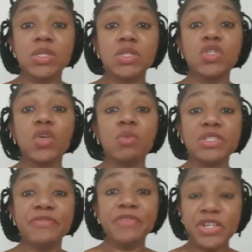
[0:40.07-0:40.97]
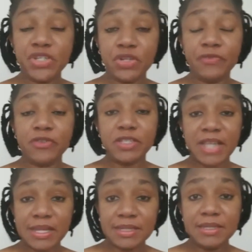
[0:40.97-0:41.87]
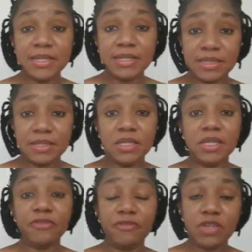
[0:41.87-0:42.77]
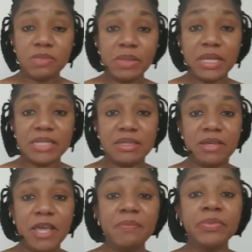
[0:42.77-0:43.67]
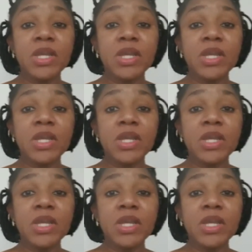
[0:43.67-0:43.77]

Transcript: To your motivation for starting it in the first place, okay?